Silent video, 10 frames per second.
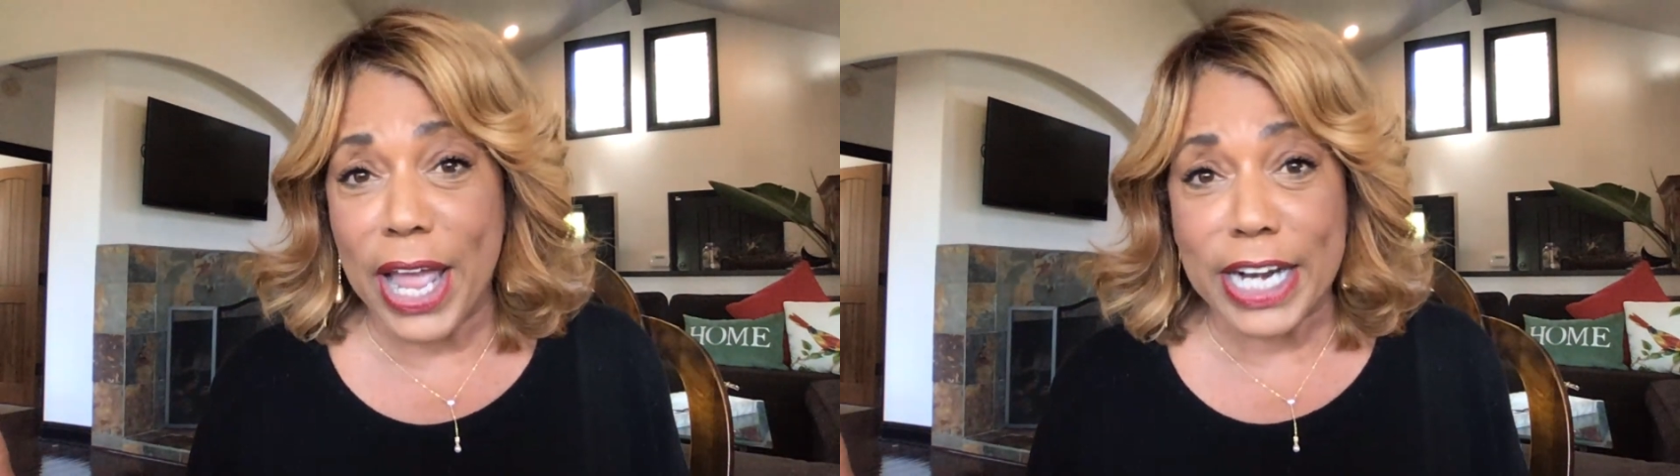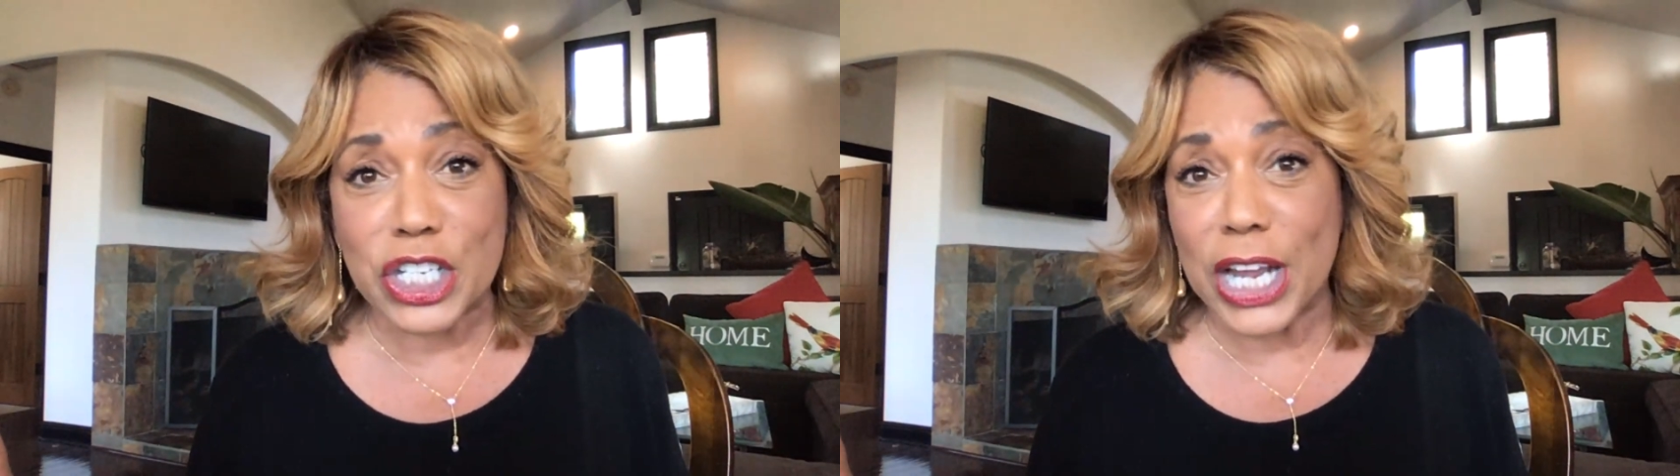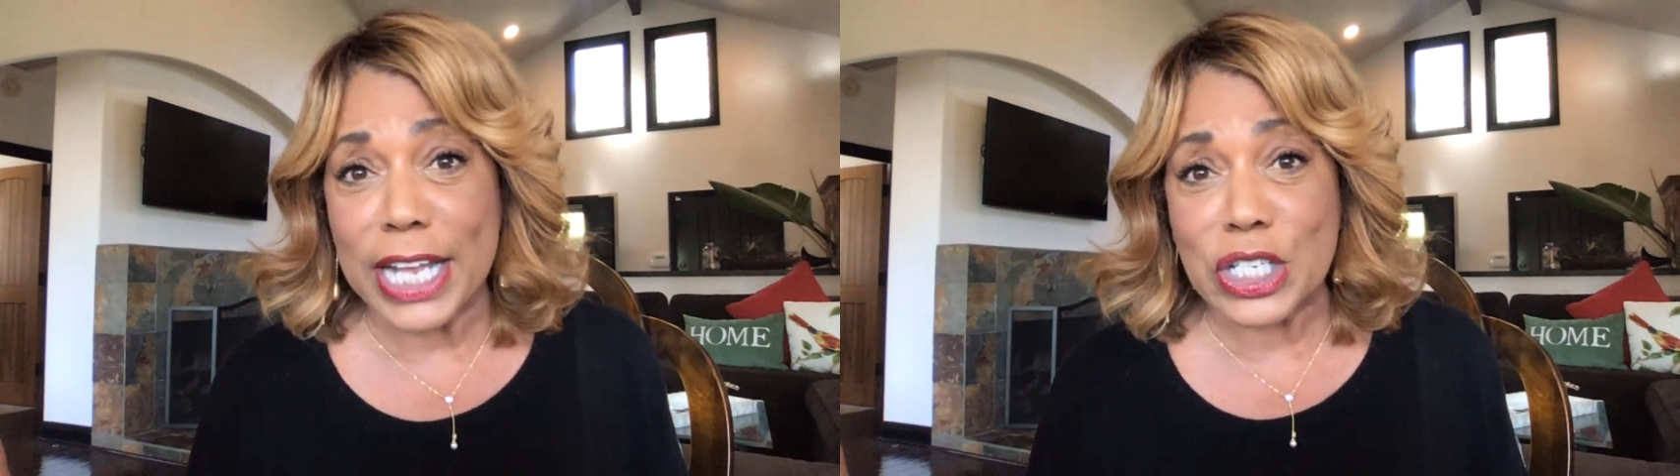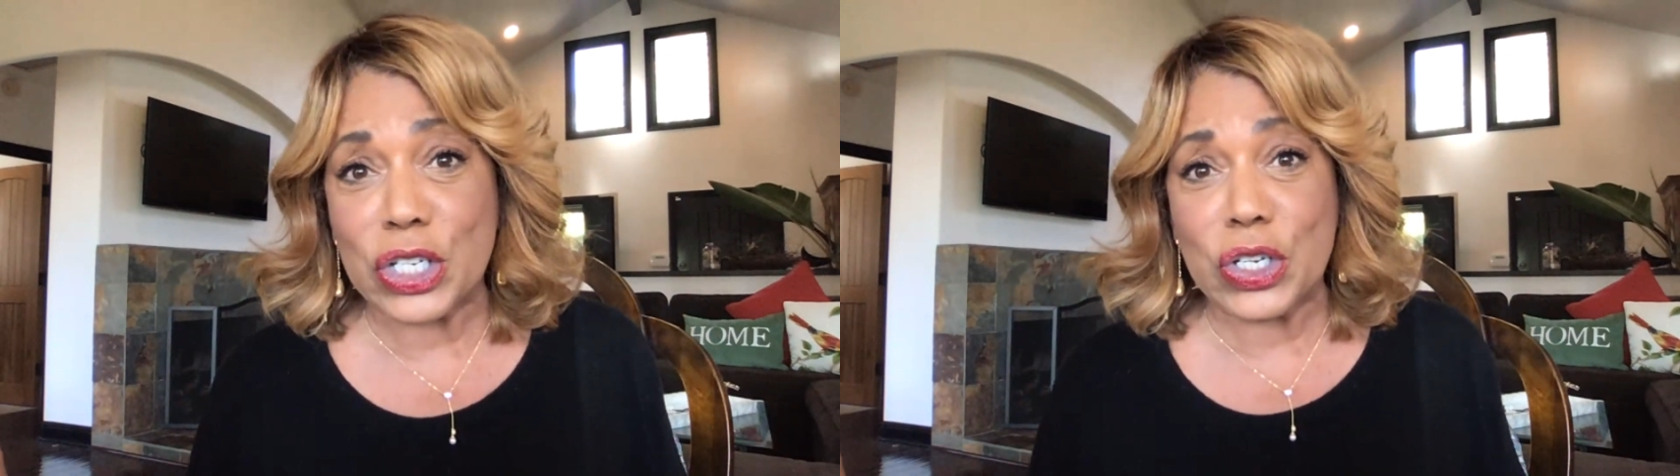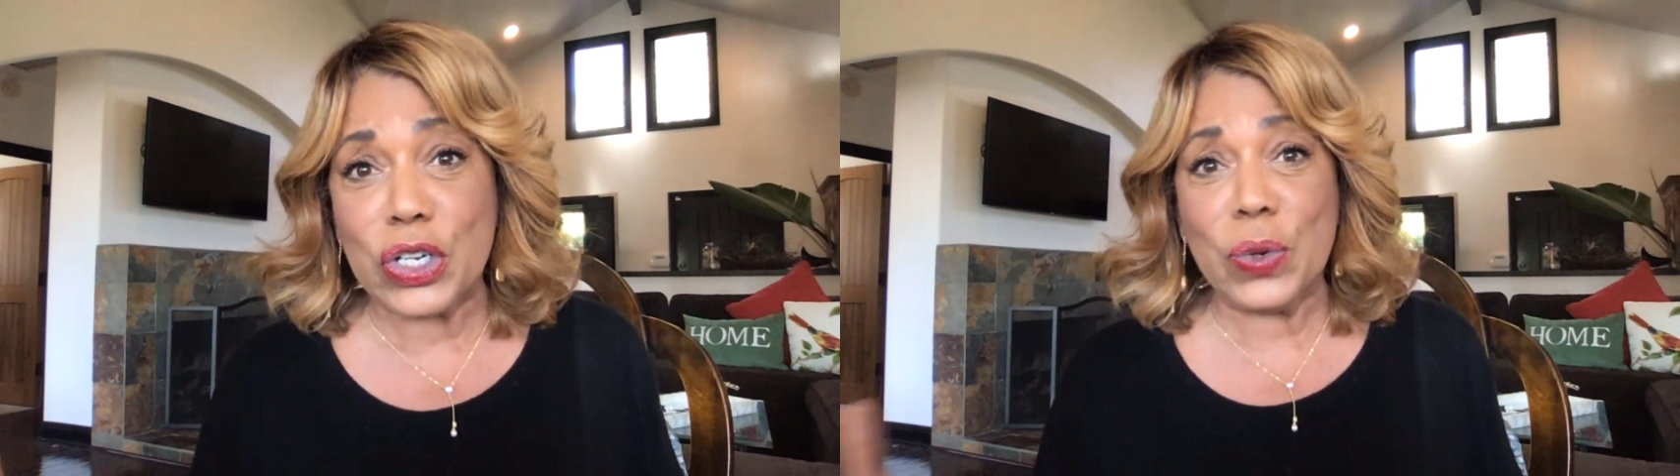had a chance
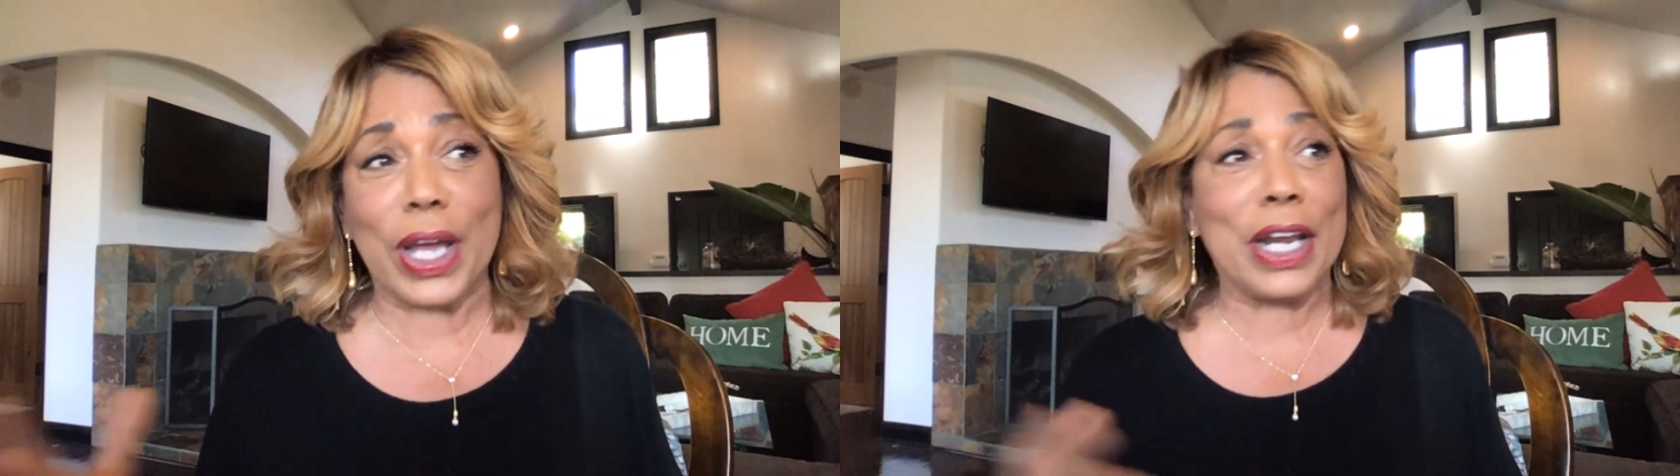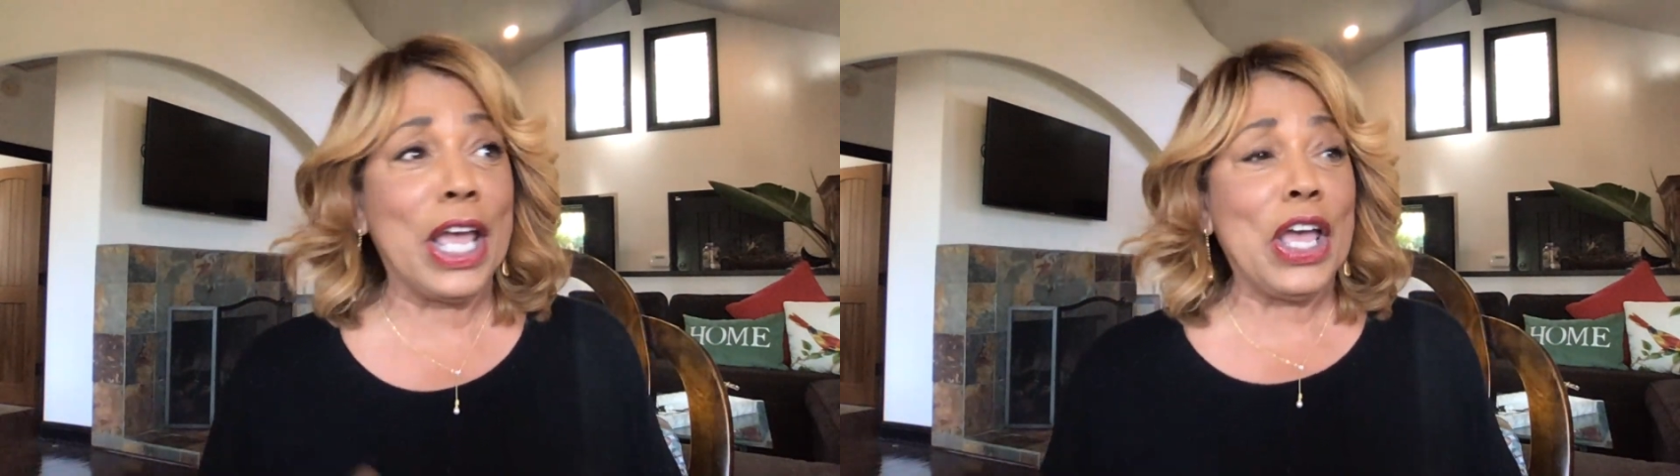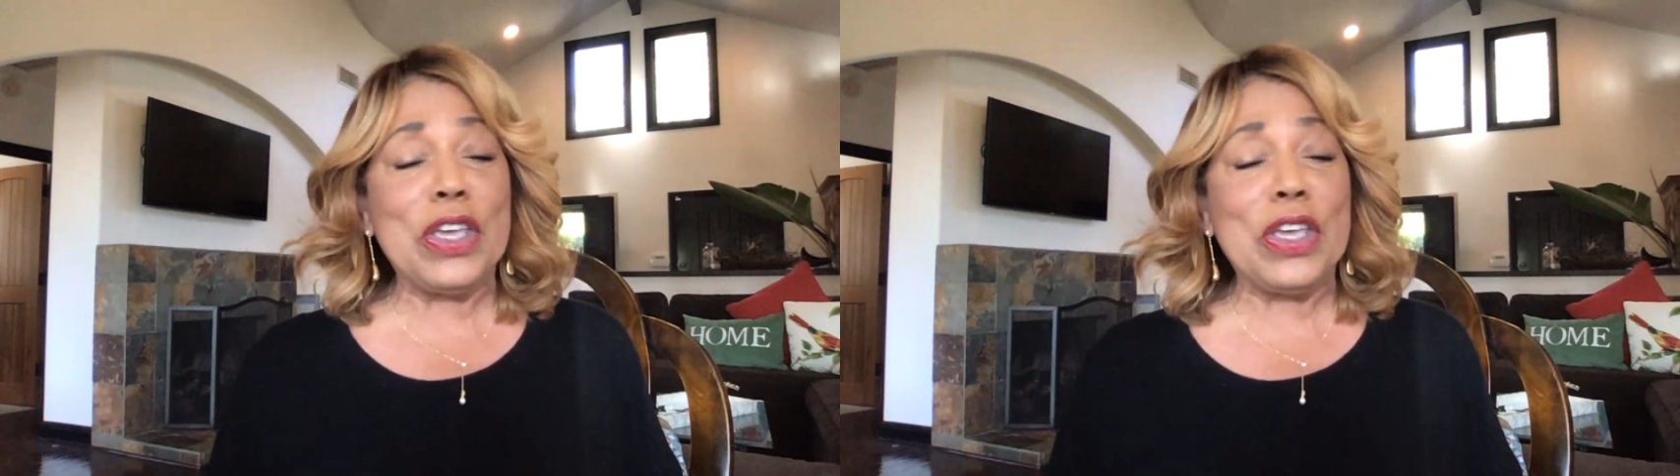to do it.